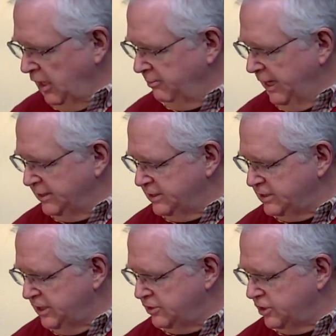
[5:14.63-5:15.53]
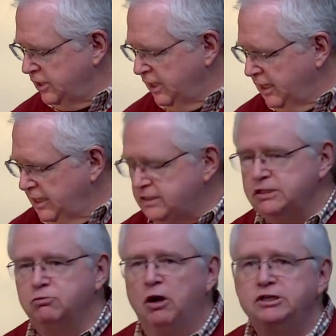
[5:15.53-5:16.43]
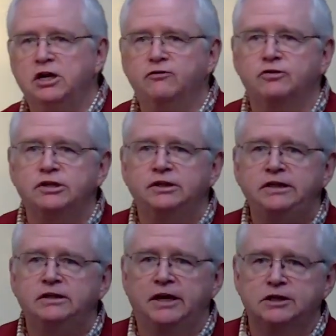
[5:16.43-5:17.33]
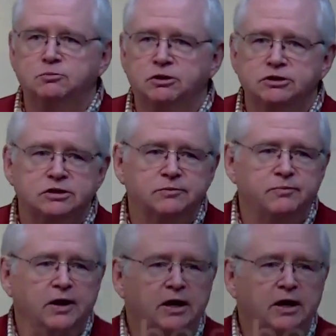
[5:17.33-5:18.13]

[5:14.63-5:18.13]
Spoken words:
as he's teaching, he says, watch out for the legal experts.